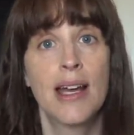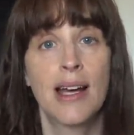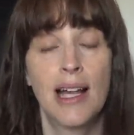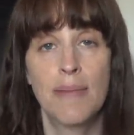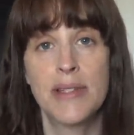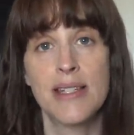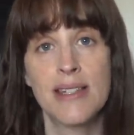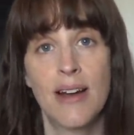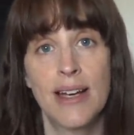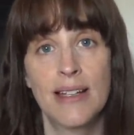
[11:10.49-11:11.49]
clubs are
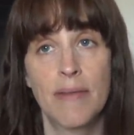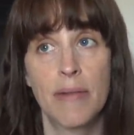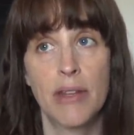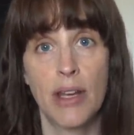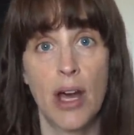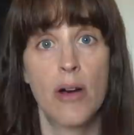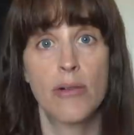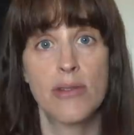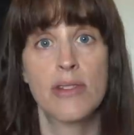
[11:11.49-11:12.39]
starting, like the girls'